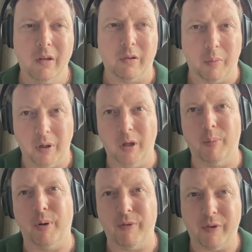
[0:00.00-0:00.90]
So we need
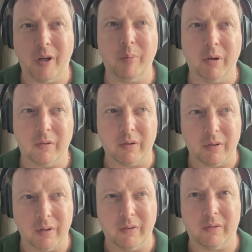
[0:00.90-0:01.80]
to put fibers
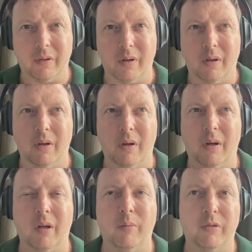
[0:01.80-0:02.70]
in these
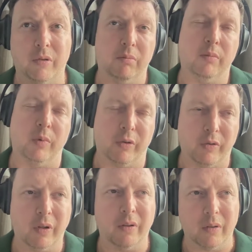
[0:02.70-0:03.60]
items to, well,
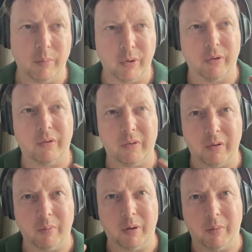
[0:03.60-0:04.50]
strengthen them, but also at the
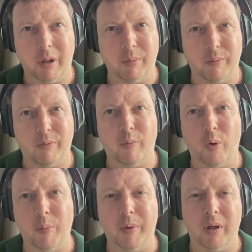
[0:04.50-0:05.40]
same time keep them from
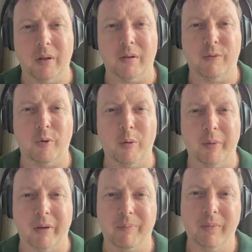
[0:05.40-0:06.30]
warping and
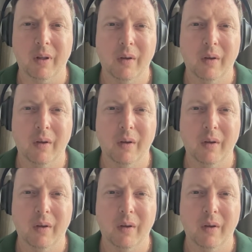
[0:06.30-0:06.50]
deforming.